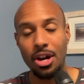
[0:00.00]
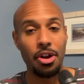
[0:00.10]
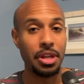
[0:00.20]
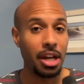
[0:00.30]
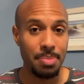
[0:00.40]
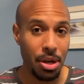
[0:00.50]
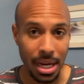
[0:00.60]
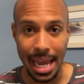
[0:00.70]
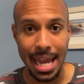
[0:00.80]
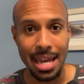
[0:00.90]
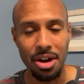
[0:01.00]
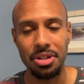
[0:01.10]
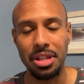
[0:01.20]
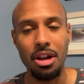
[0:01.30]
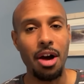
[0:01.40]
Are they going to be okay
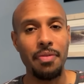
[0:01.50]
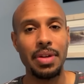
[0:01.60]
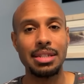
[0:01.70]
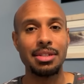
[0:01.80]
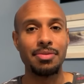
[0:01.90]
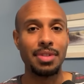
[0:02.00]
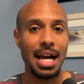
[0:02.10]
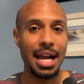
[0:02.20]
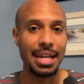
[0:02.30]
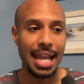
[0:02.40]
on the offensive line?